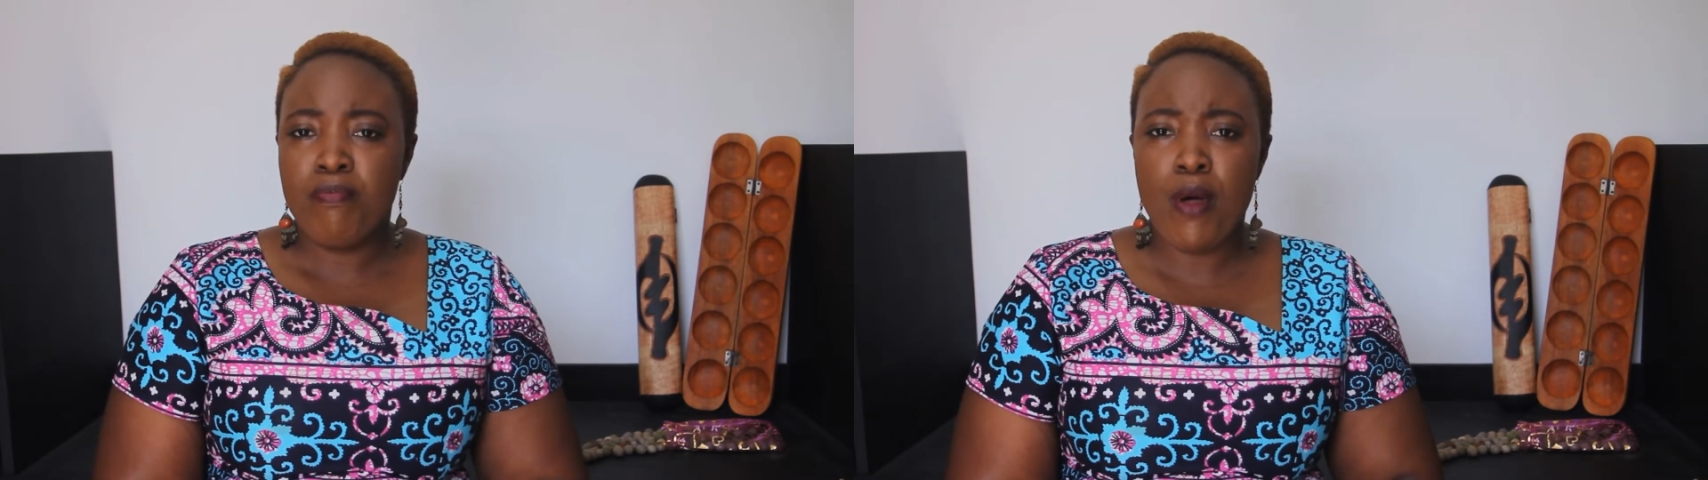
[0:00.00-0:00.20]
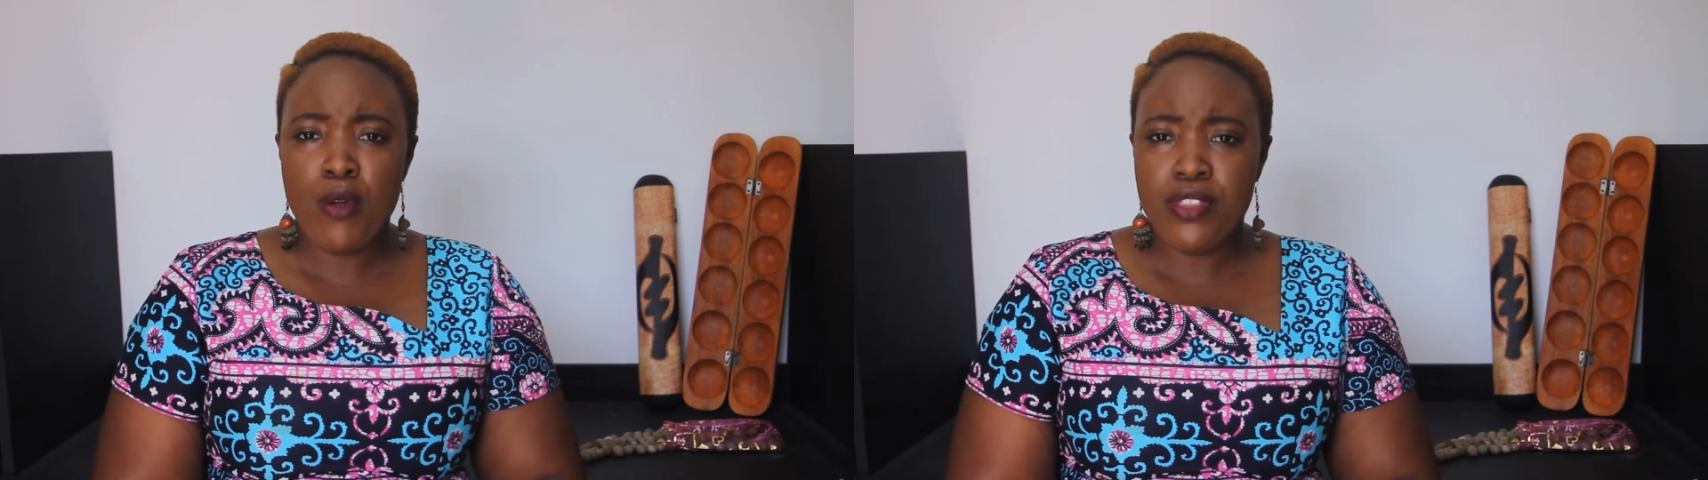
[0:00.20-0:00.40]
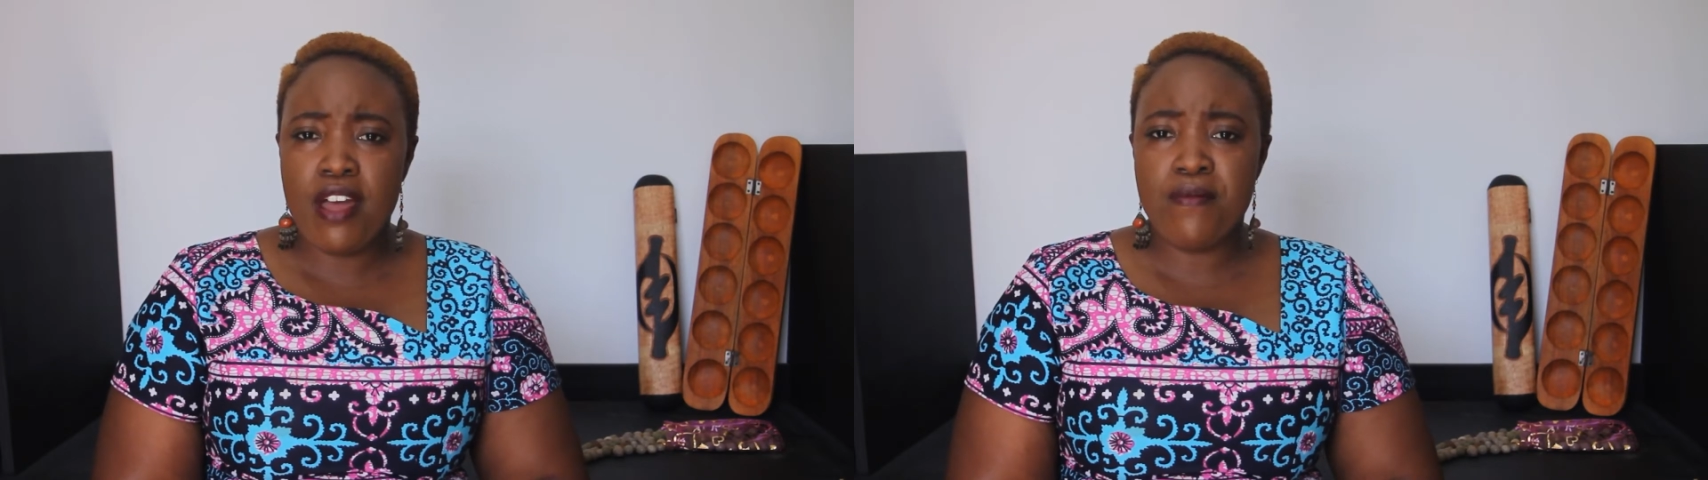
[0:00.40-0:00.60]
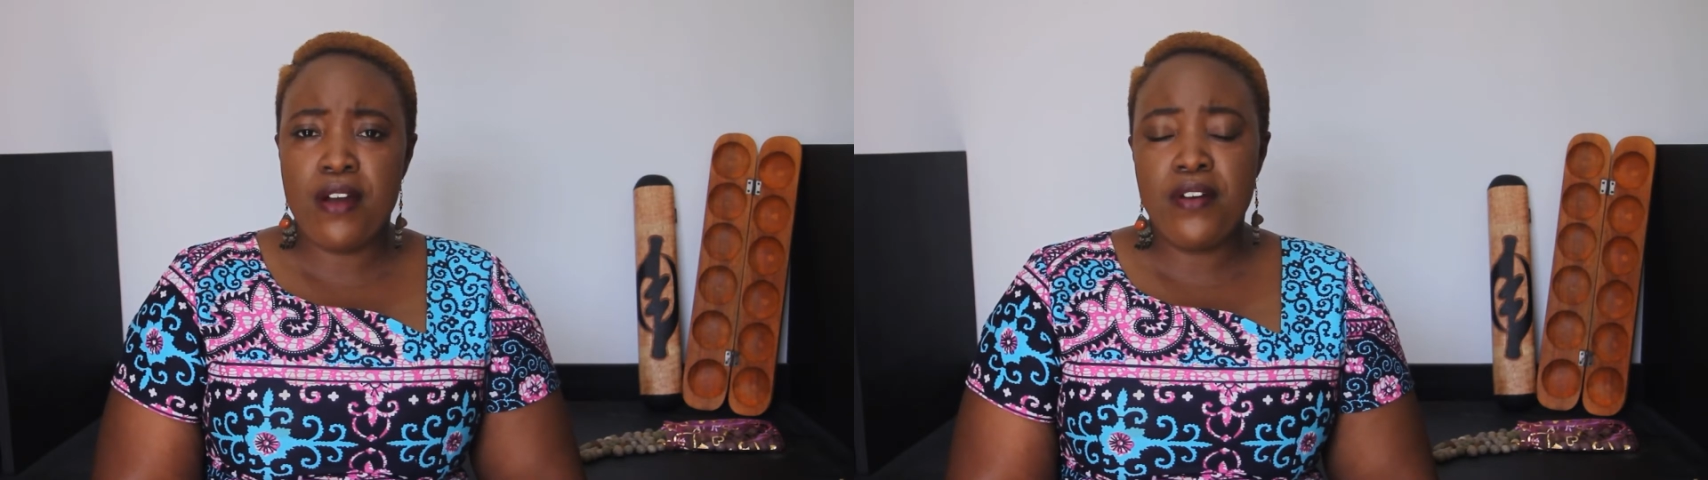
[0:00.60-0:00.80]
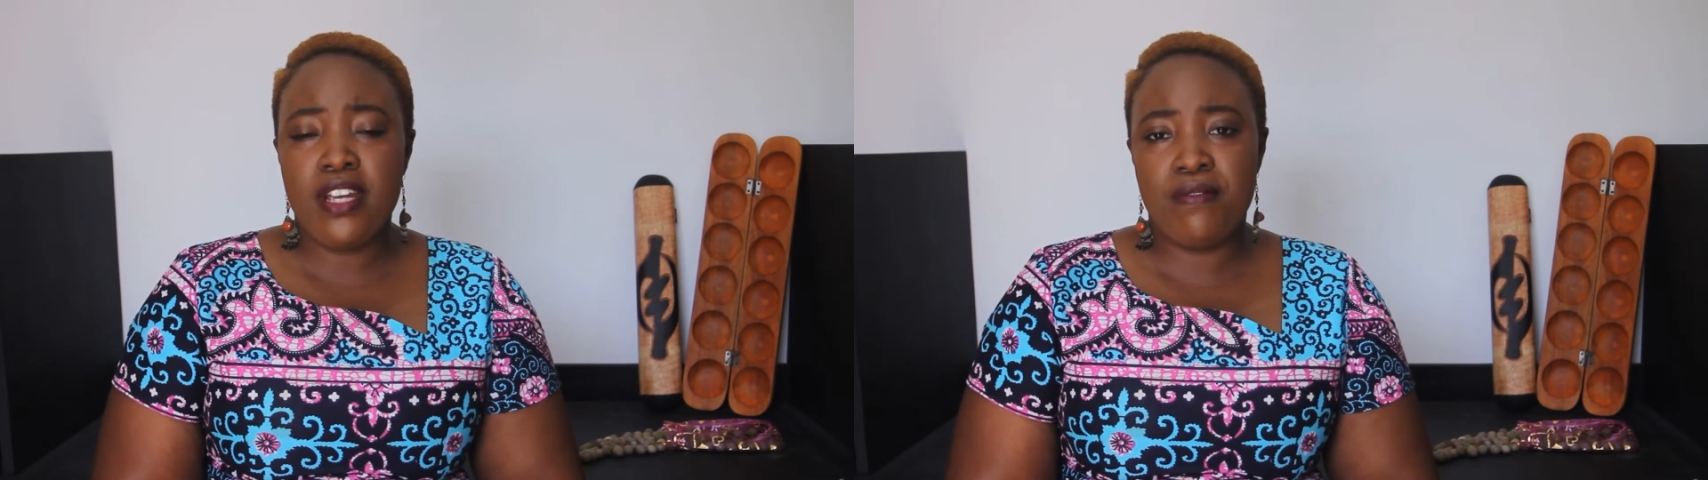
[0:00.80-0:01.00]
Both are
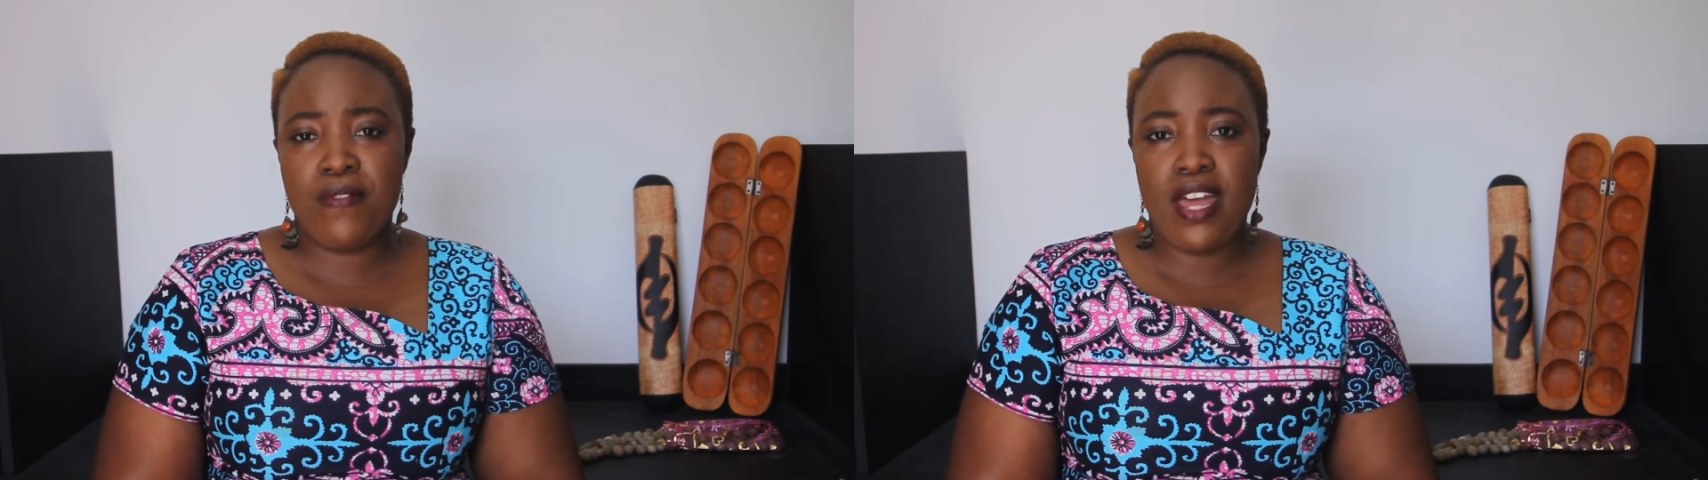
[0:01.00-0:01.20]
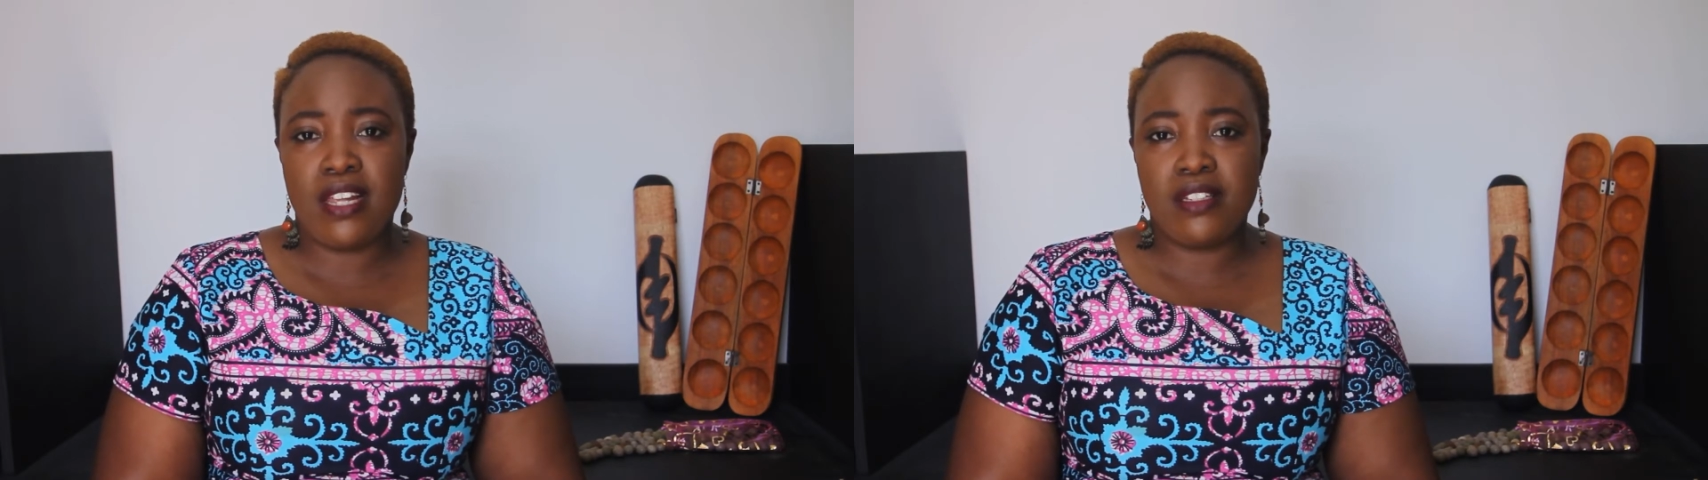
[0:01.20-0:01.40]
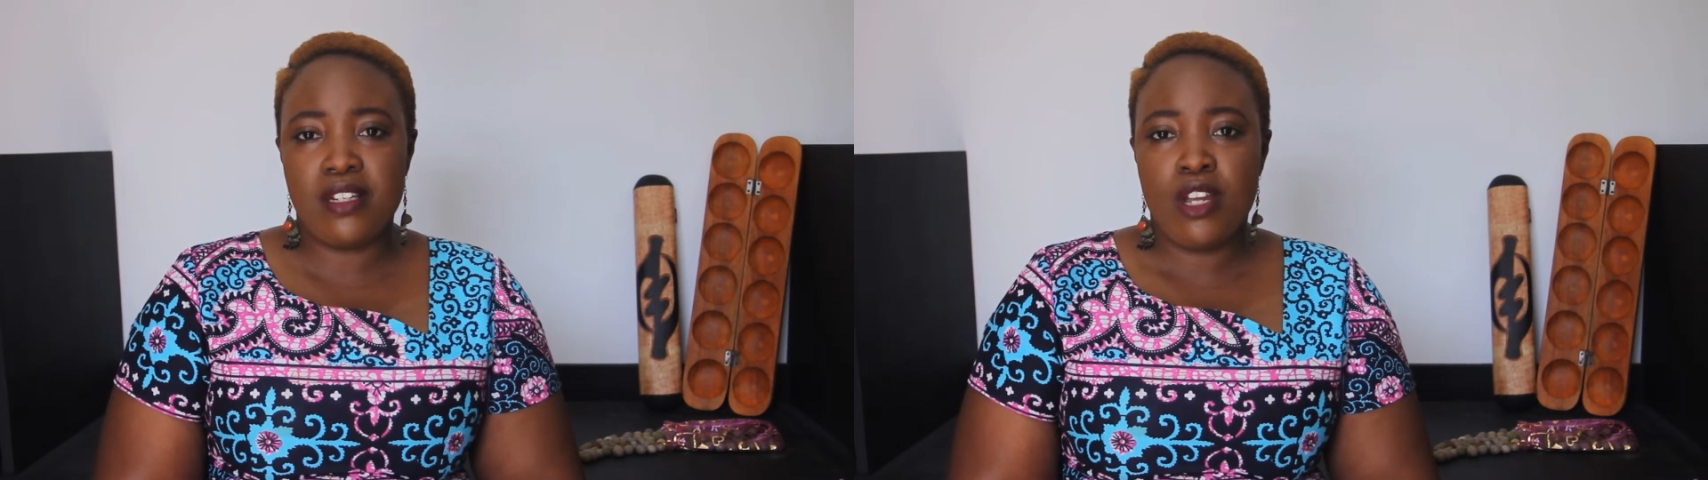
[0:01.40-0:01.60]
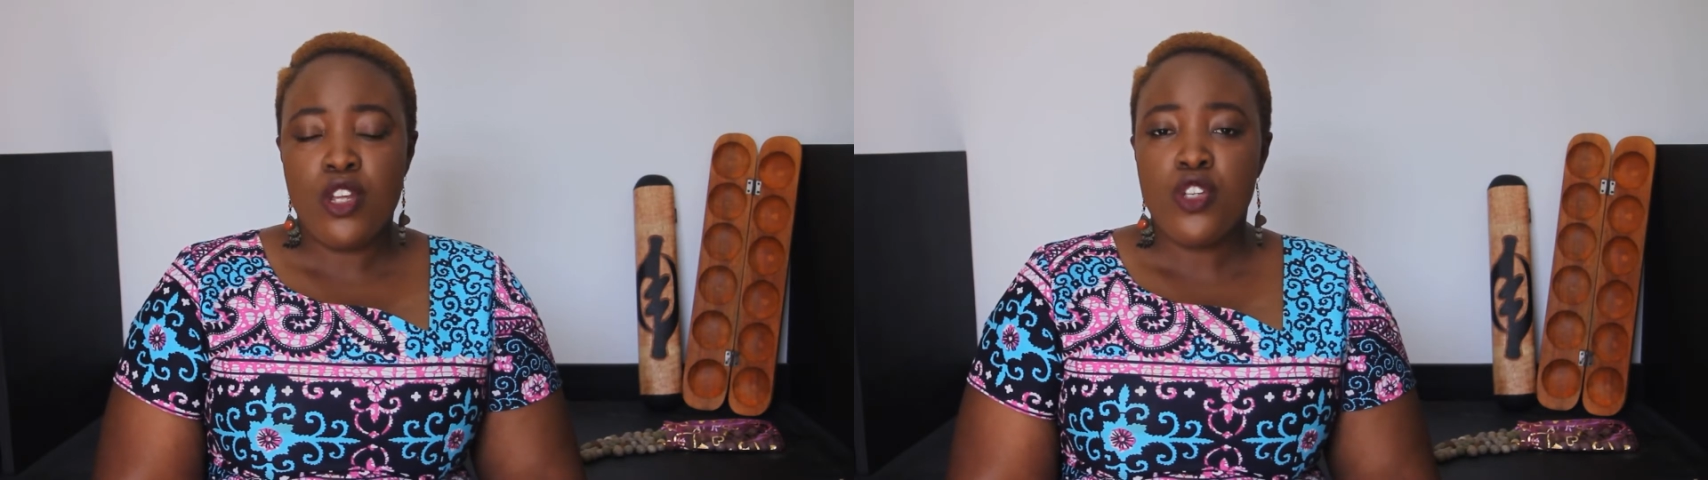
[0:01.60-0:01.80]
very advanced,